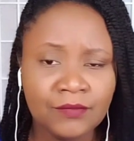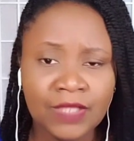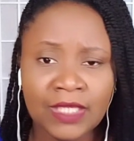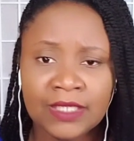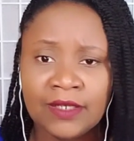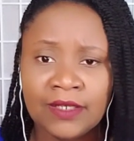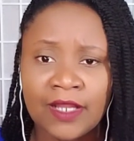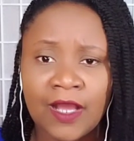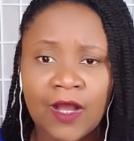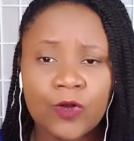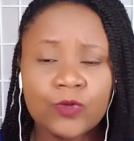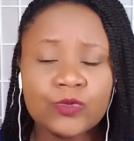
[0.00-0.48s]

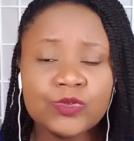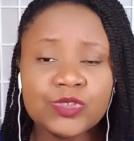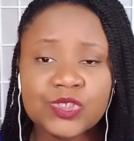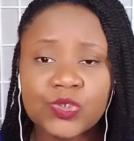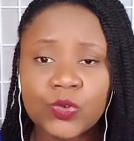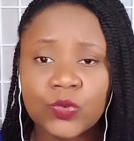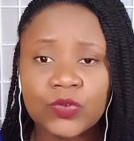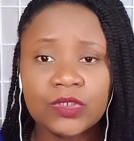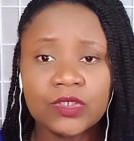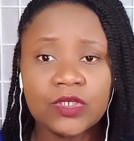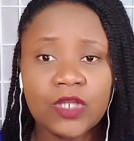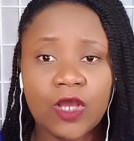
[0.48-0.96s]
Now,
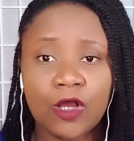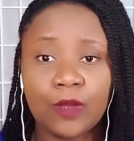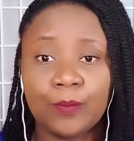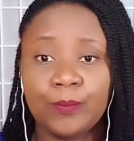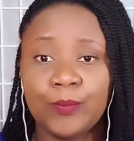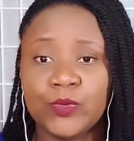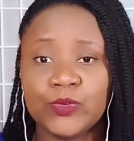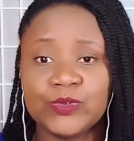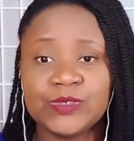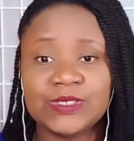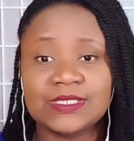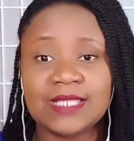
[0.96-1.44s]
don't knock
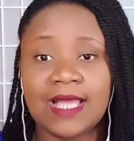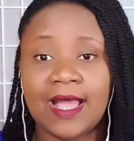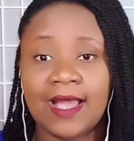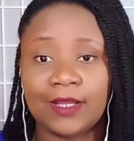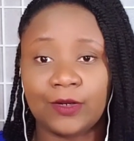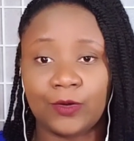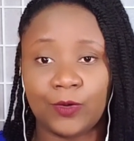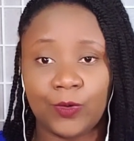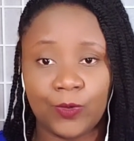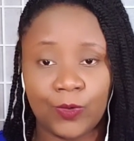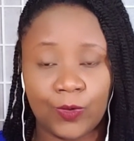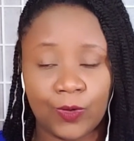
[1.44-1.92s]
boost
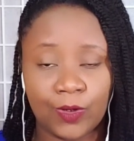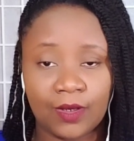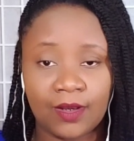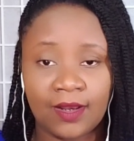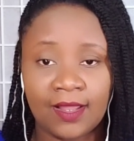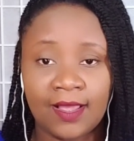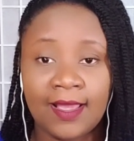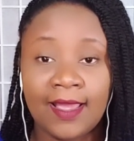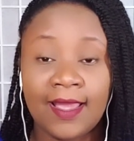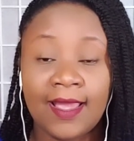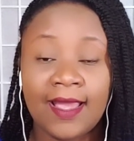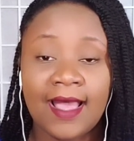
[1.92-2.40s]
at all.
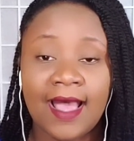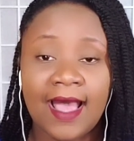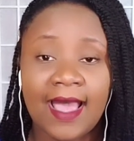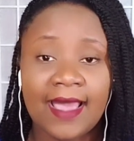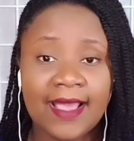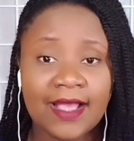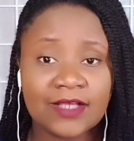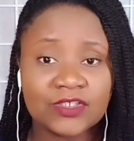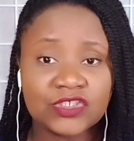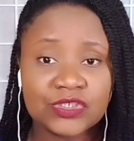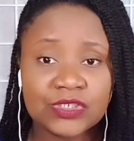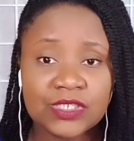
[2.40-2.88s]
I
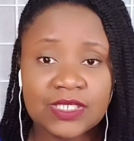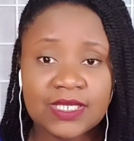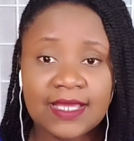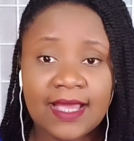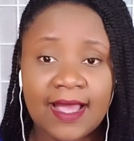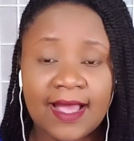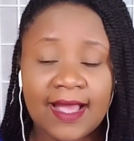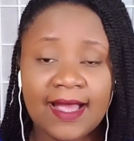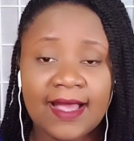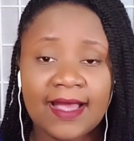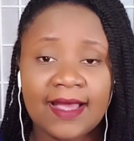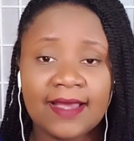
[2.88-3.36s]
actually
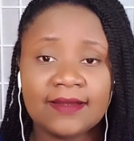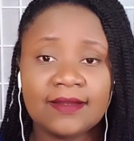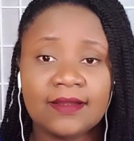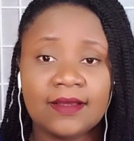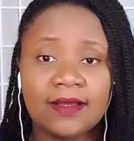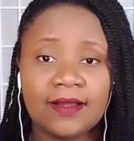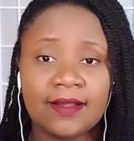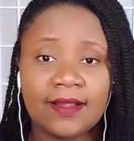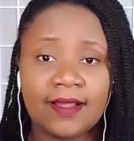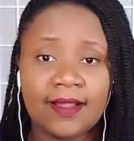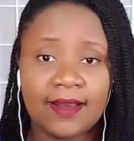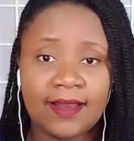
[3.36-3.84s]
had
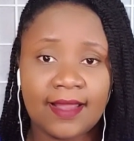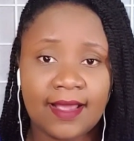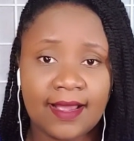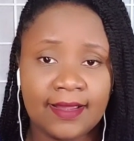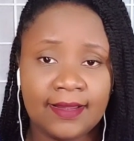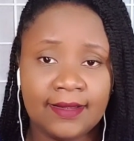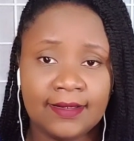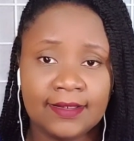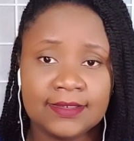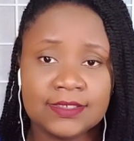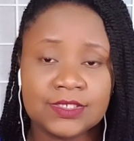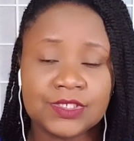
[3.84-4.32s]
a
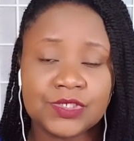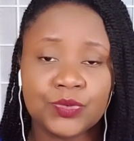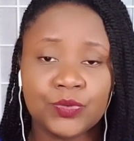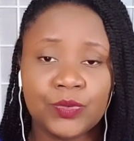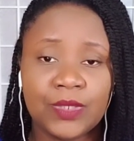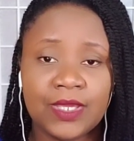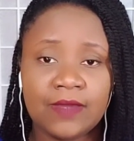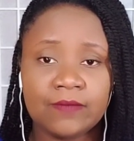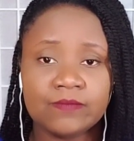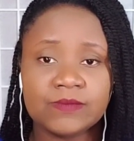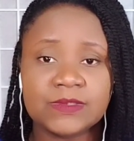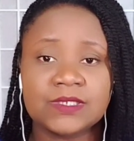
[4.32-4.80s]
client who
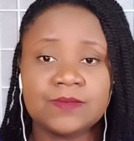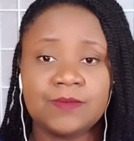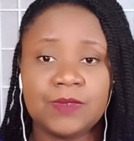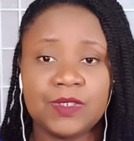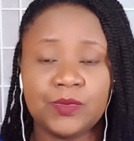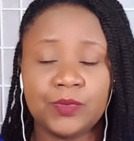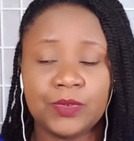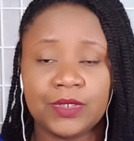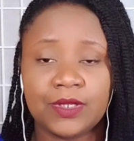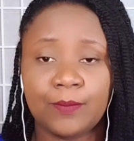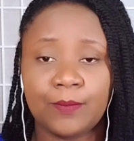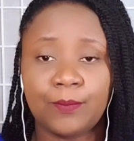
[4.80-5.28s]
came to
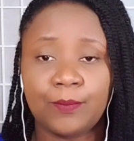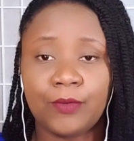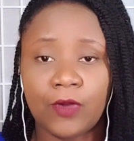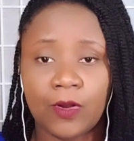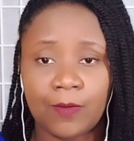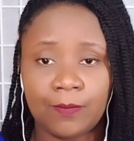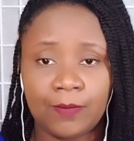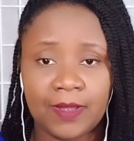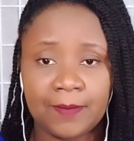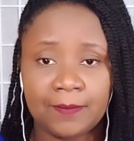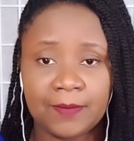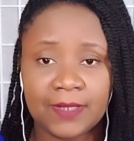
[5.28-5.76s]
me with a
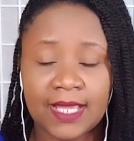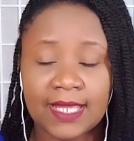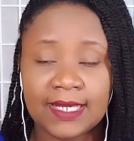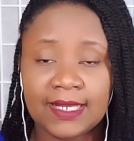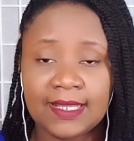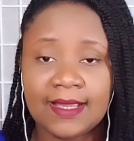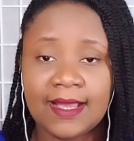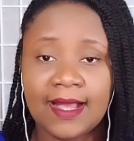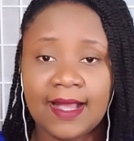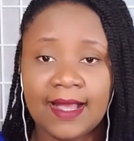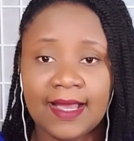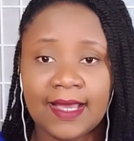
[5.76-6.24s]
problem that
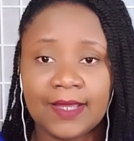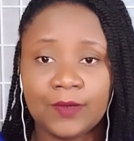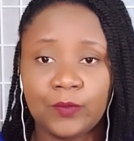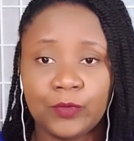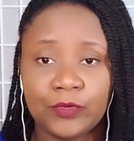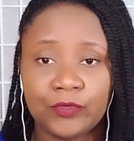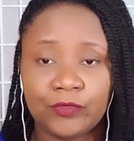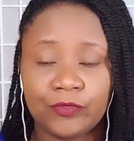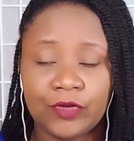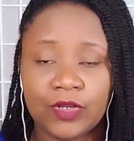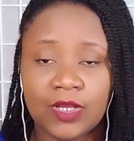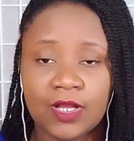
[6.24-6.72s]
he had
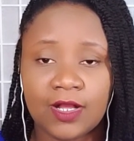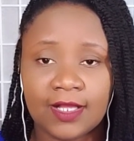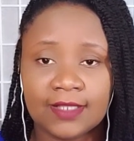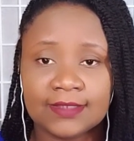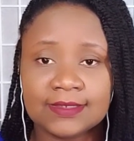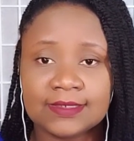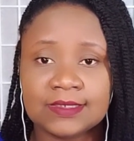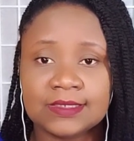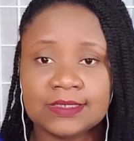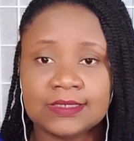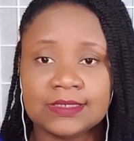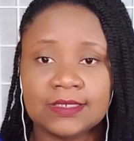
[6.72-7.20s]
with
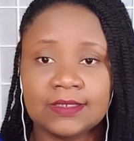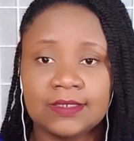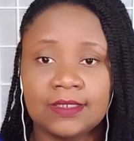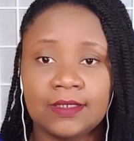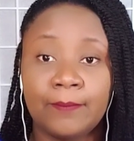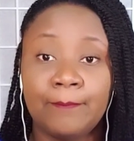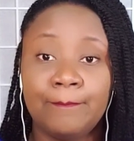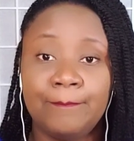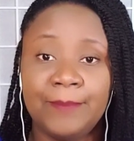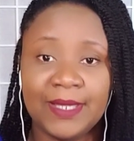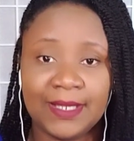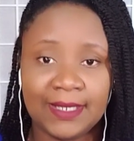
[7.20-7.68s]
regards to
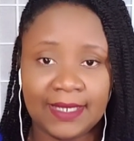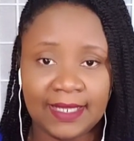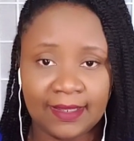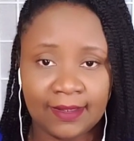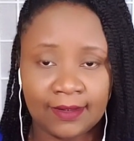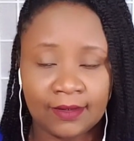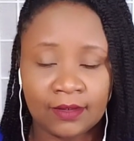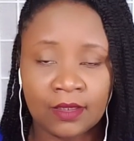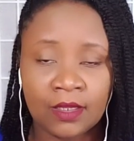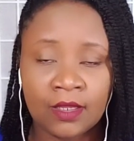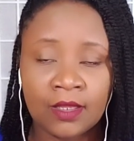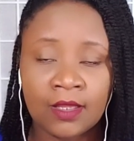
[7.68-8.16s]

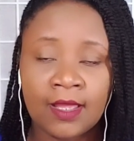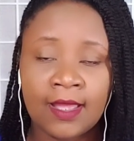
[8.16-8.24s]
billing.